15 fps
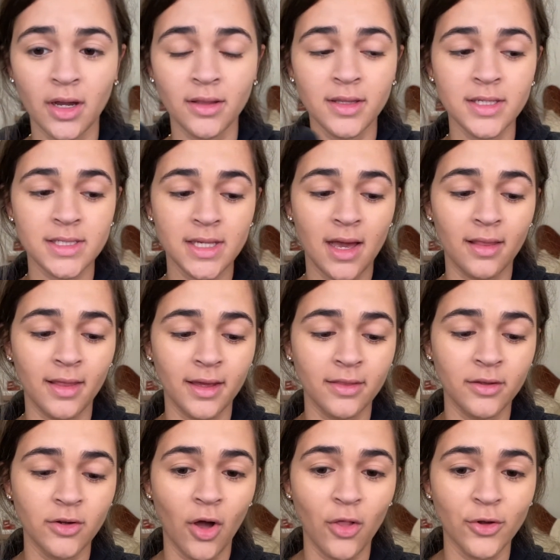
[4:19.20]
this at
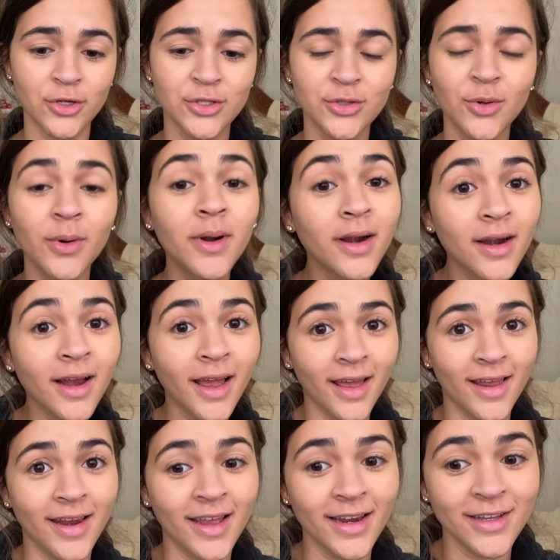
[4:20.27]
the dollar store,
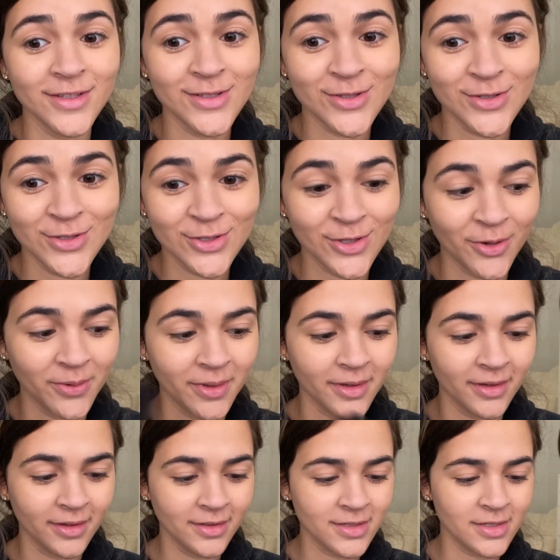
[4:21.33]
and it is so
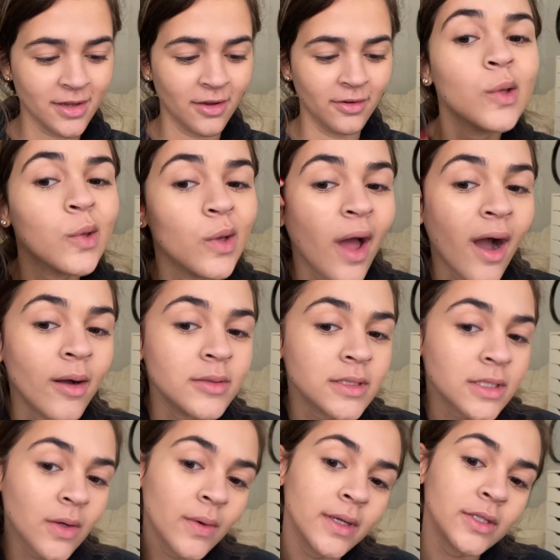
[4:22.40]
good. So now I'm
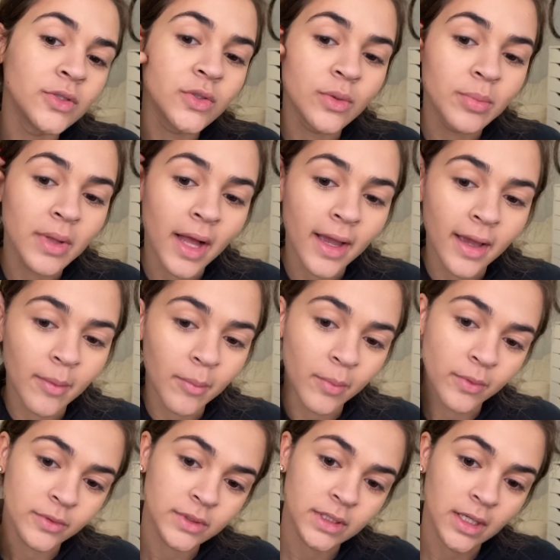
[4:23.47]
just going to apply it
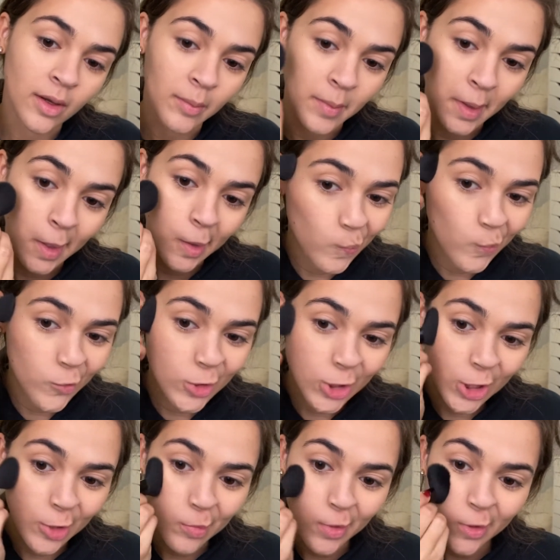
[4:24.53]
mostly on my
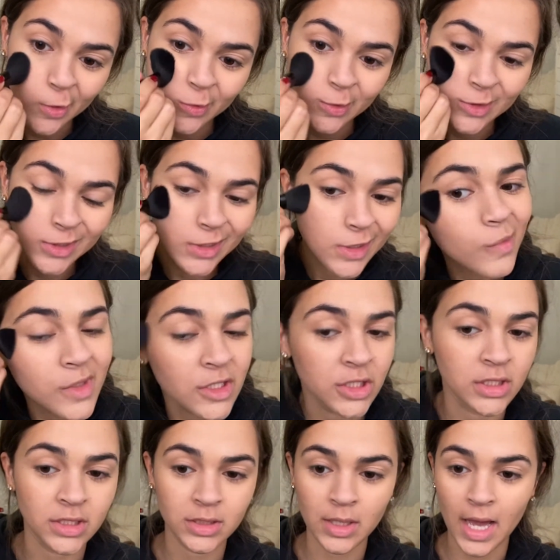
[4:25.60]
cheekbones
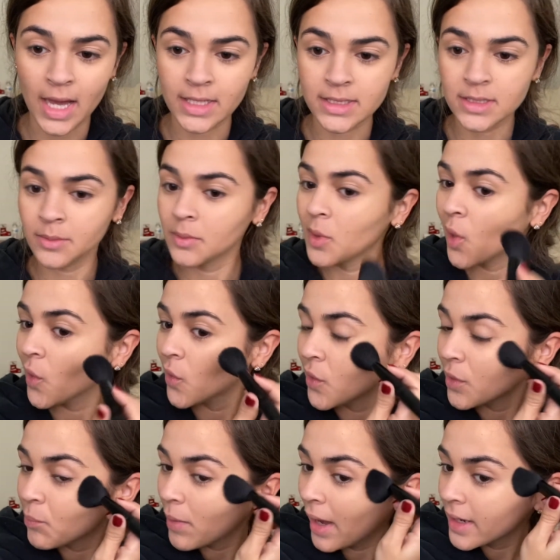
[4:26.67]
just to add some color
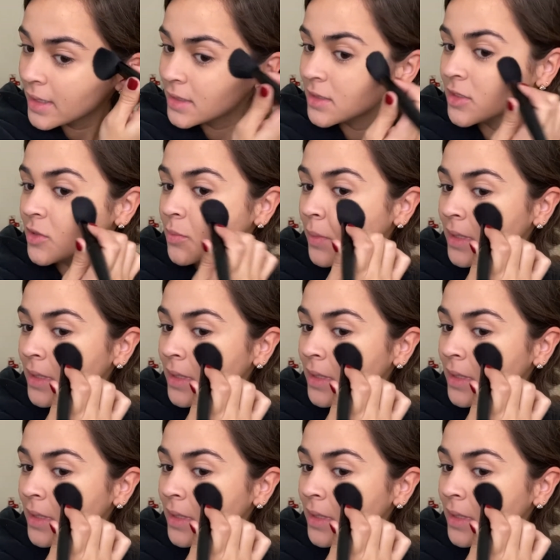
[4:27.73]
back into my